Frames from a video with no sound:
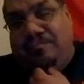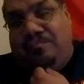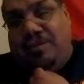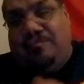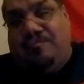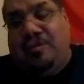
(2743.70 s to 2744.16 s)

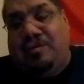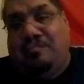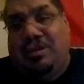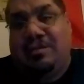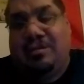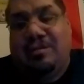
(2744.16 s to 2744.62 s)
You feel
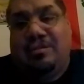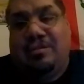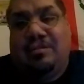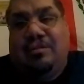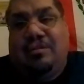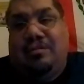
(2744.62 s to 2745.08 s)
me?
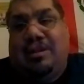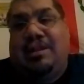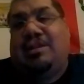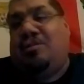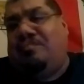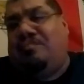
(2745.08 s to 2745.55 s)
And
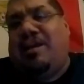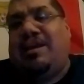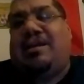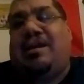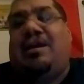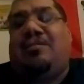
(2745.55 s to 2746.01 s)
then Los
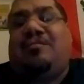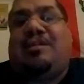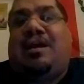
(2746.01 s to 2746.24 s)
Mexicanos,